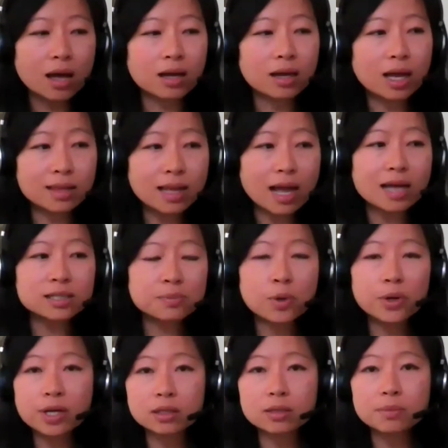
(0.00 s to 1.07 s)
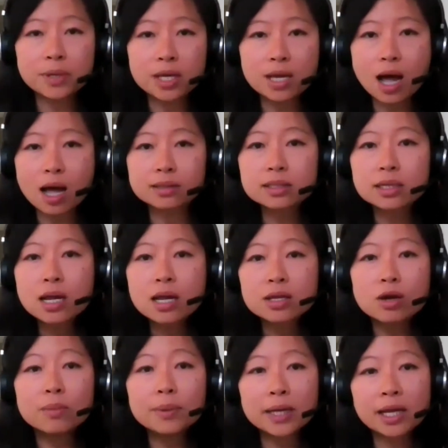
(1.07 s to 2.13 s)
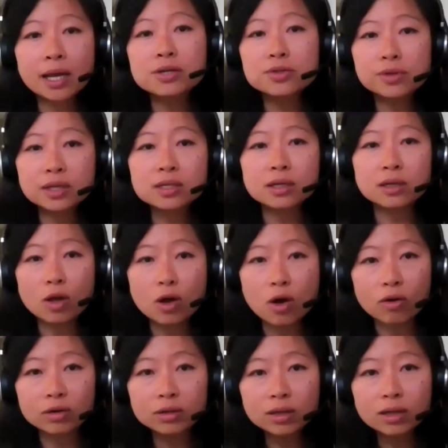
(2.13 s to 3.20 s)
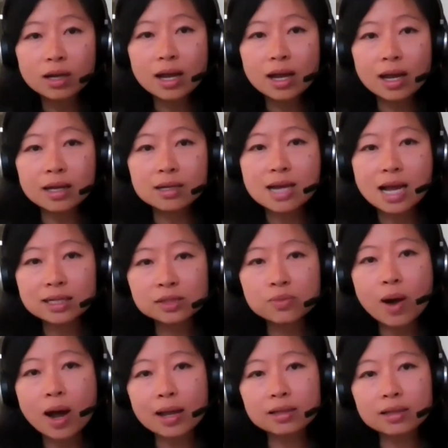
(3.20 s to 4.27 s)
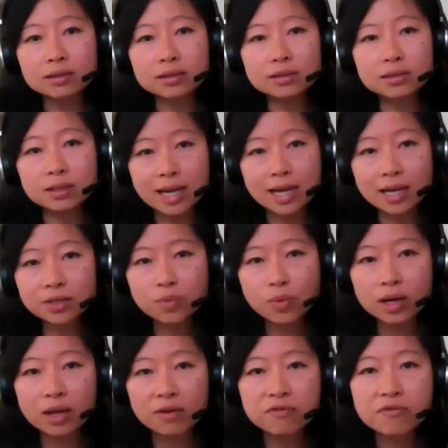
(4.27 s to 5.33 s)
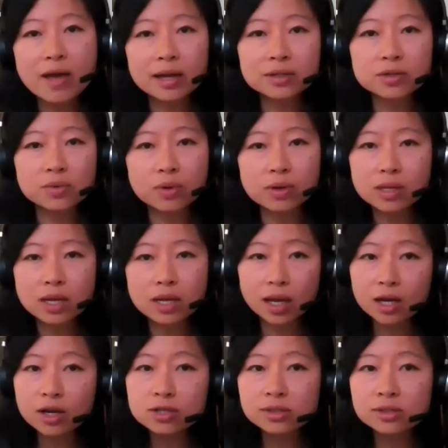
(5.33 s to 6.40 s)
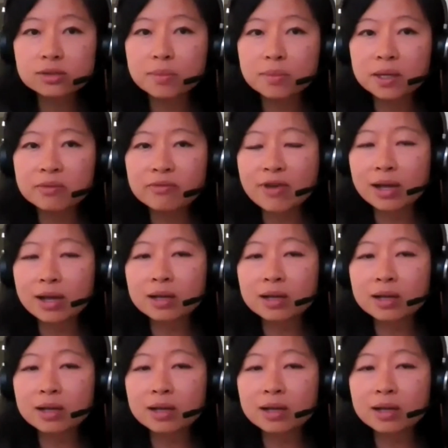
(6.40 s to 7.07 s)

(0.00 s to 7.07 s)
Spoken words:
last point on the Beyond, nobody can do it alone. And that's why the network effect or the ecosystem effect will